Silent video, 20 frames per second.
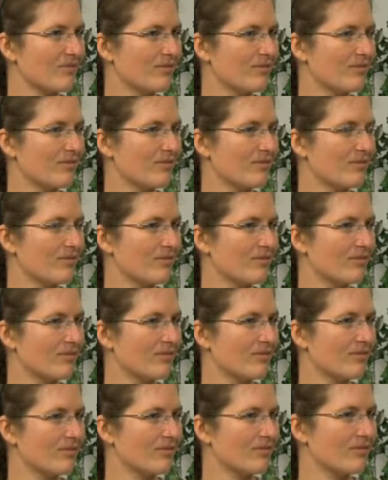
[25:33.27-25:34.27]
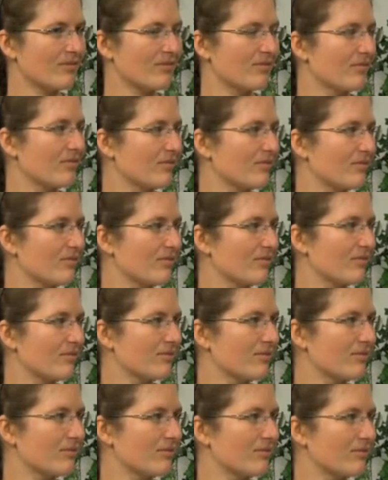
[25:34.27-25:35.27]

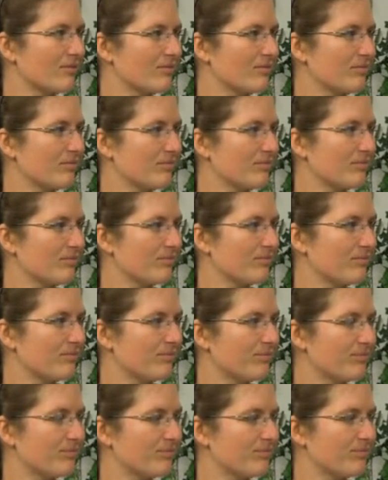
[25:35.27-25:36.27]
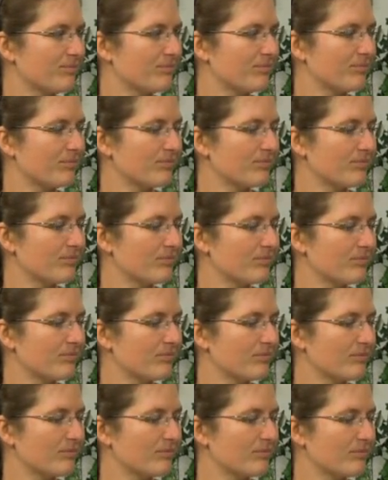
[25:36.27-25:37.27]

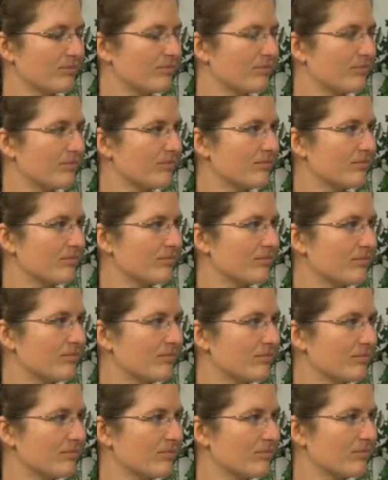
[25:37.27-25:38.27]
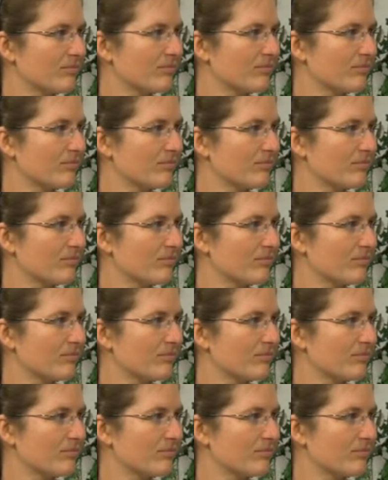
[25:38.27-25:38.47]
No words are spoken by the person on screen.